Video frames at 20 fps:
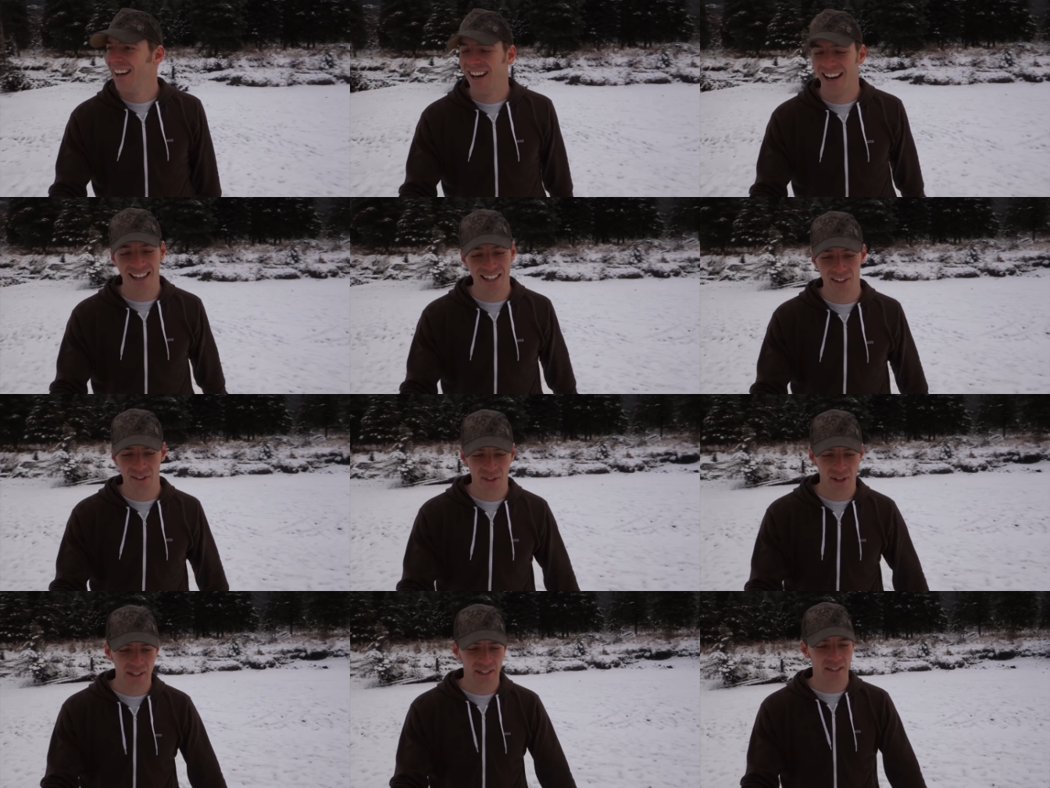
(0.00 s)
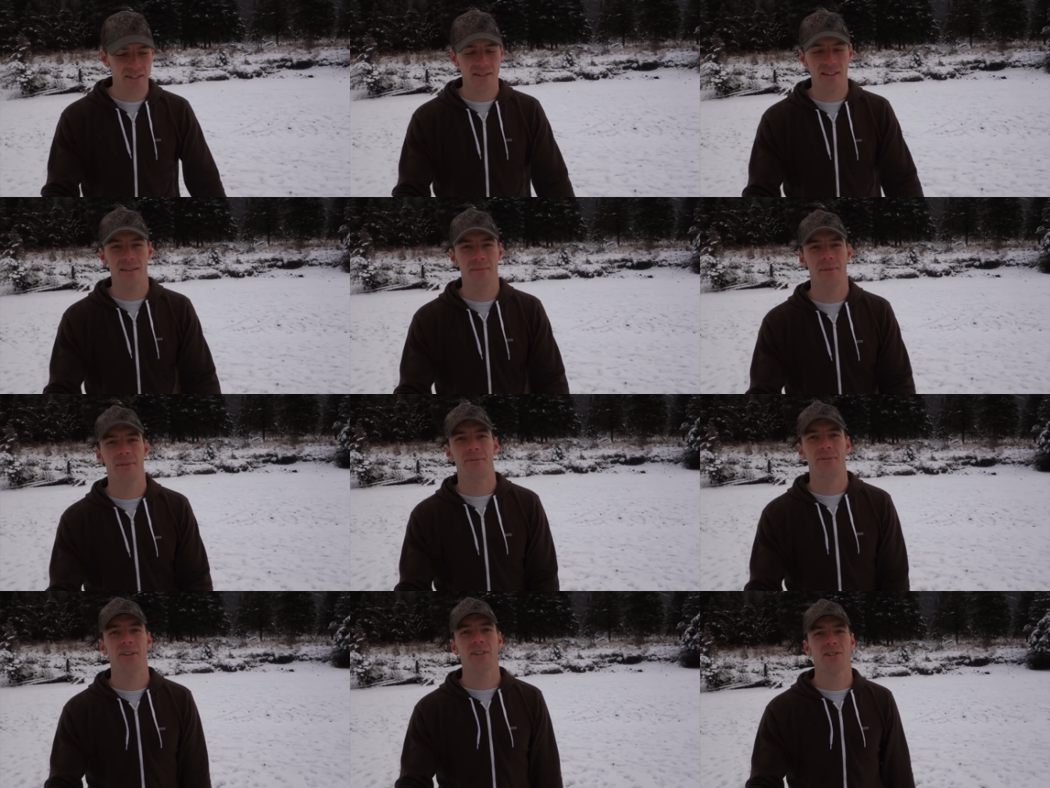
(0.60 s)
I don't think there's going to
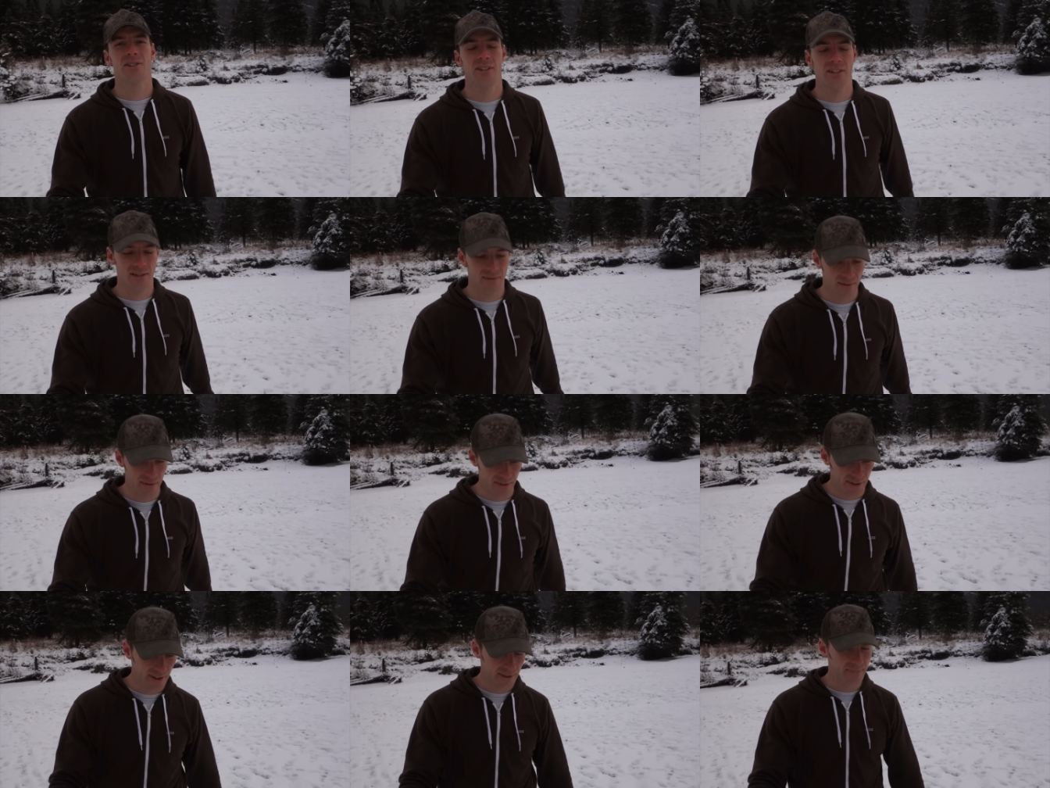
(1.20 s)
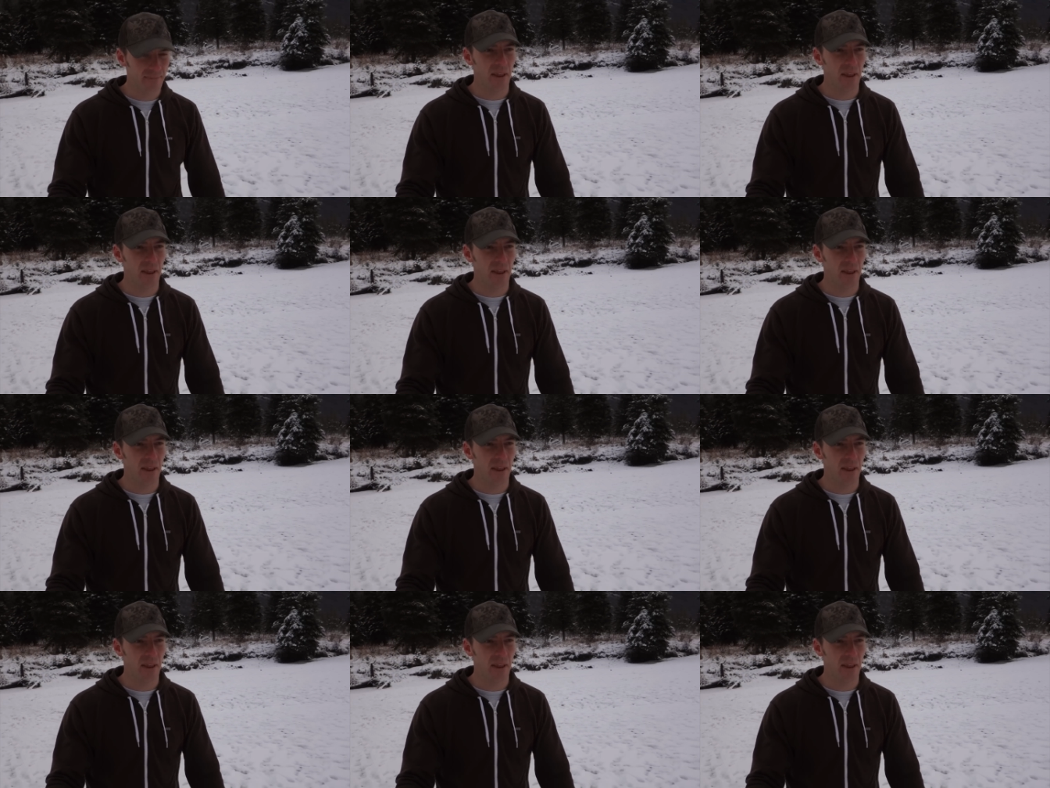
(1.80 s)
be fish in this river.